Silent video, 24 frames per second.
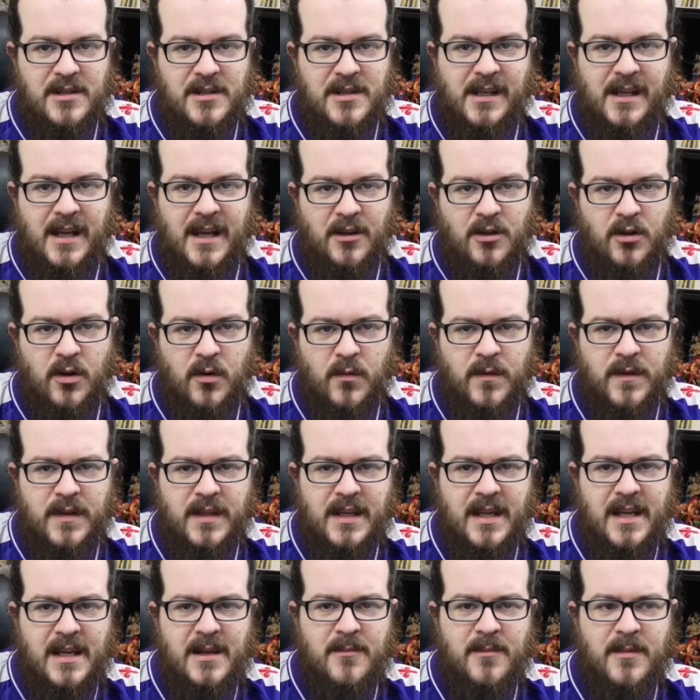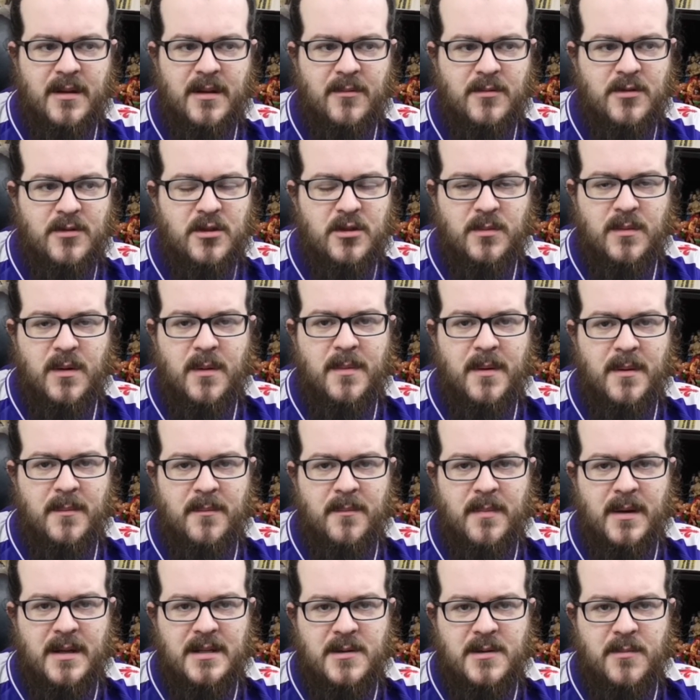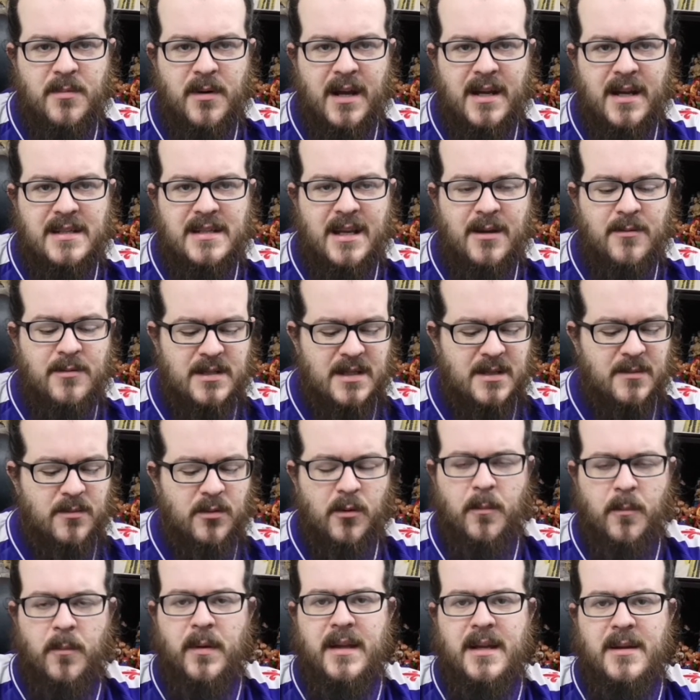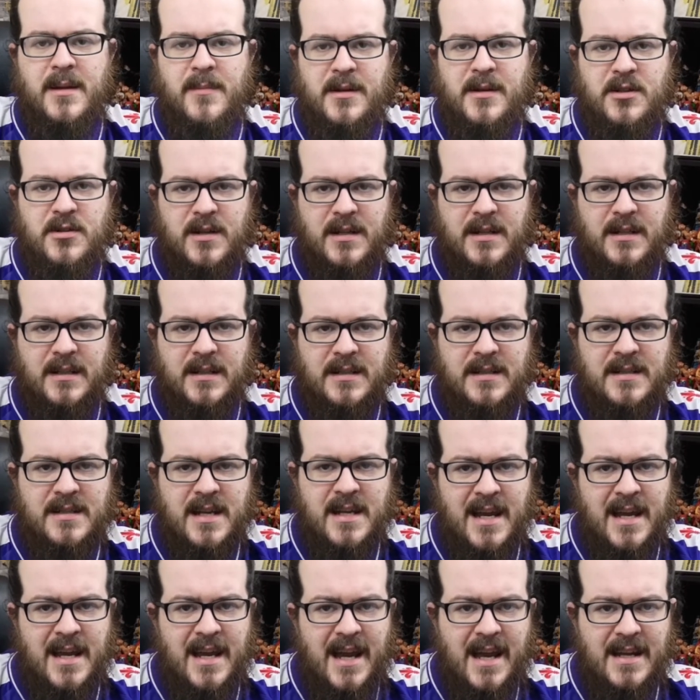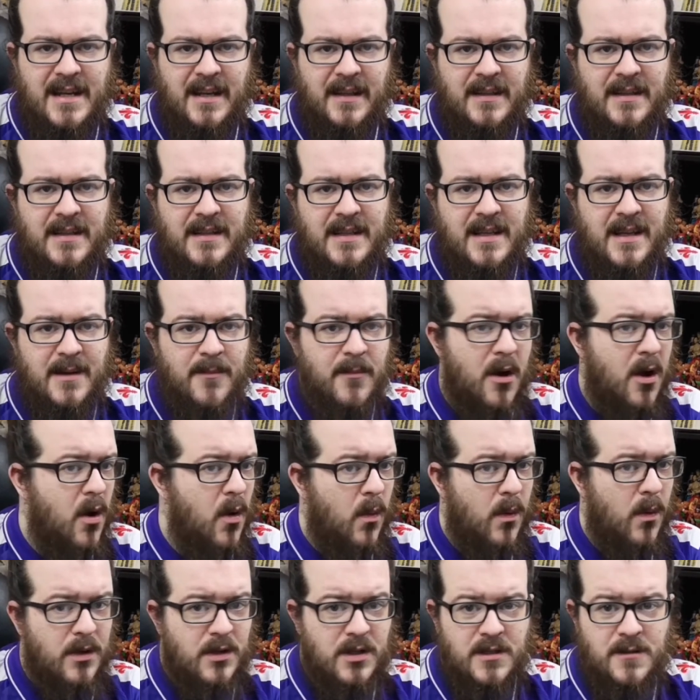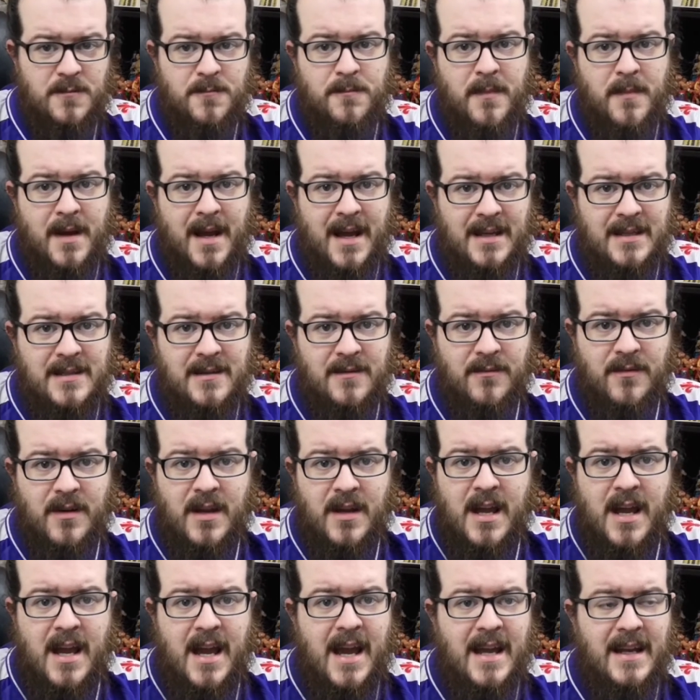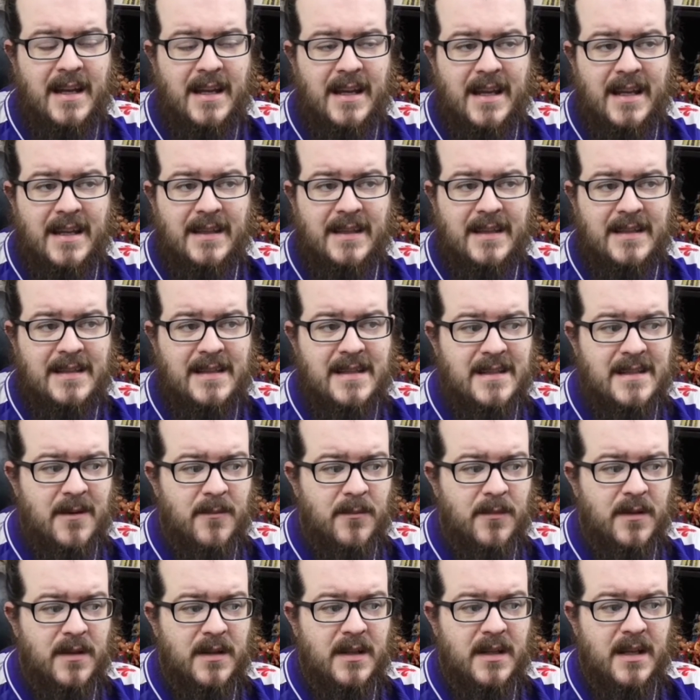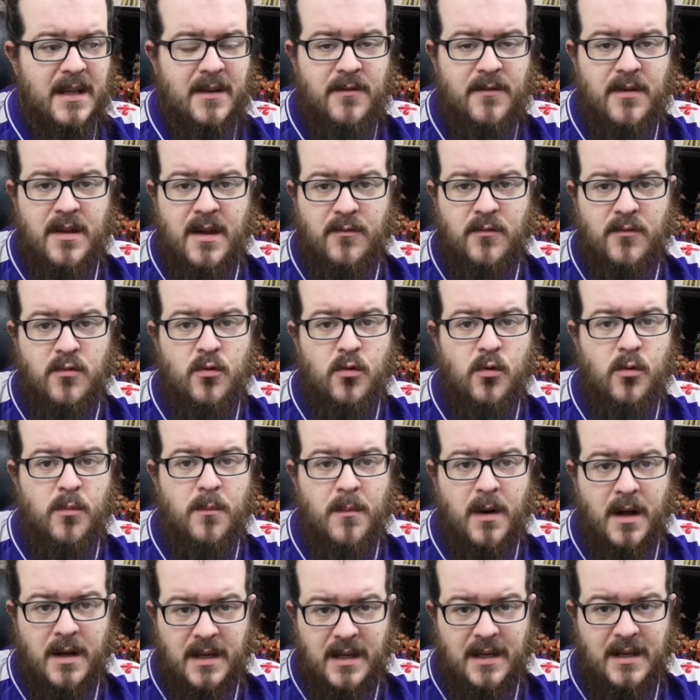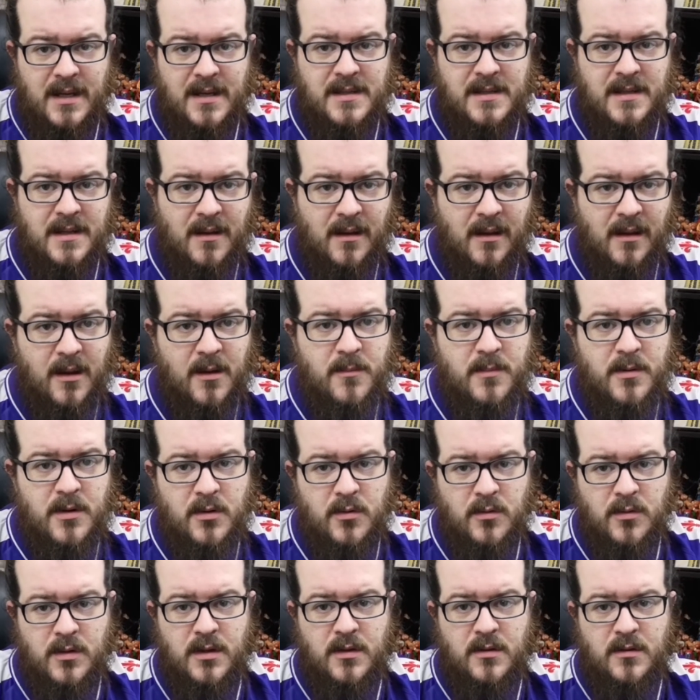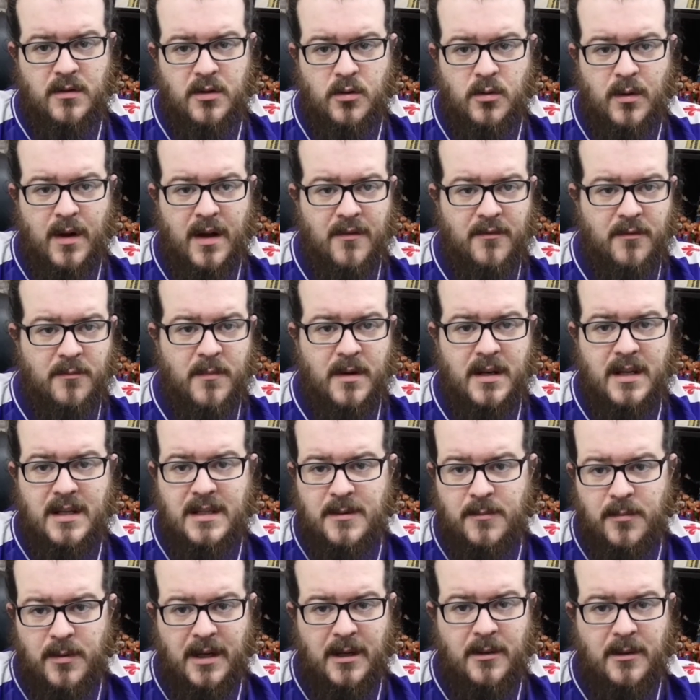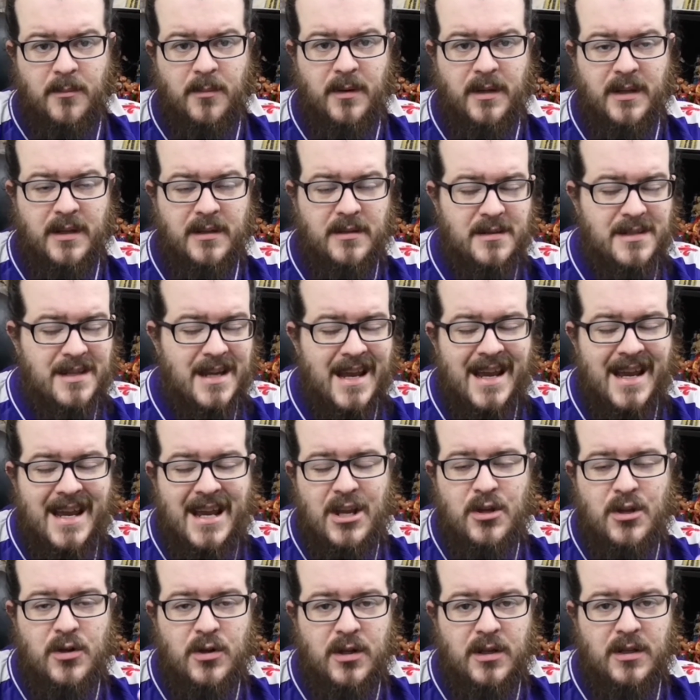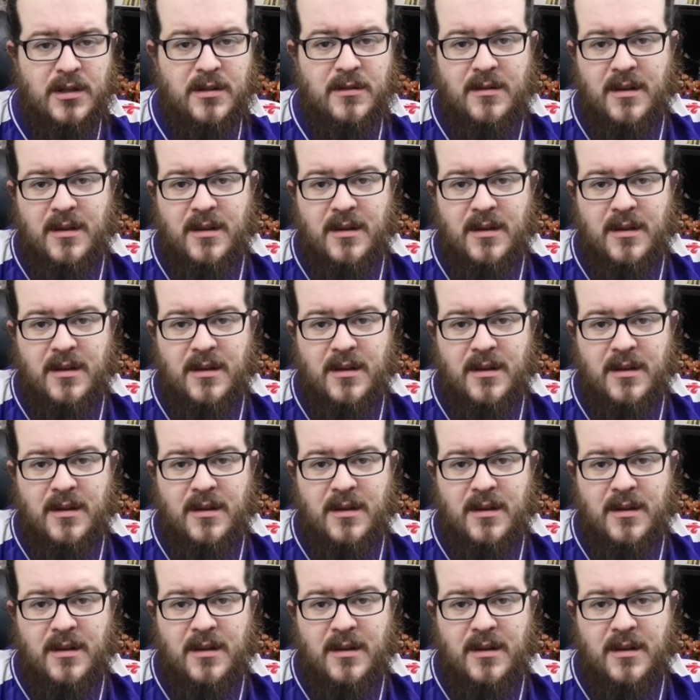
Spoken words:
kicked off in the game, and it took me a bit by surprise that I was able to play my trialists in a league game, which is massive. And again, this is something that if you have no money as a club, you know, you don't have money to bring in players, you can